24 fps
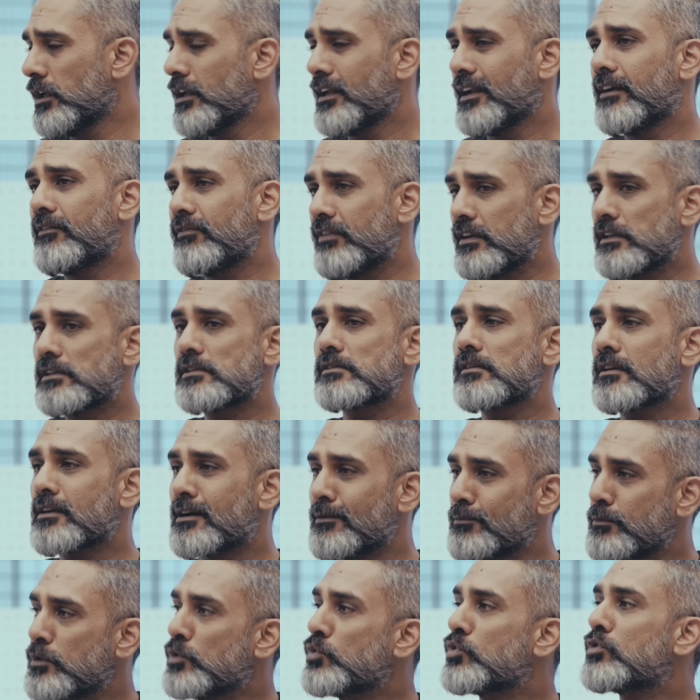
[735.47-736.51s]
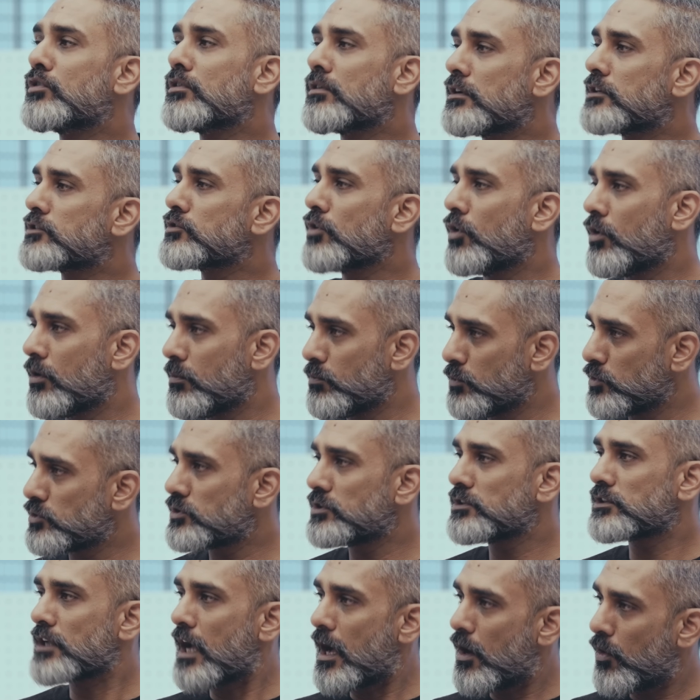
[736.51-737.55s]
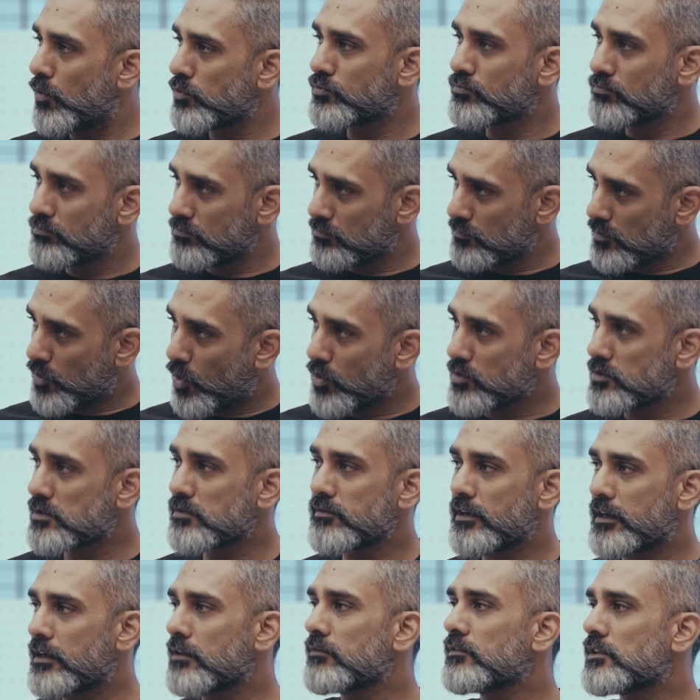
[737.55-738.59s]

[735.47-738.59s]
It feels commuter-ish almost is how conservative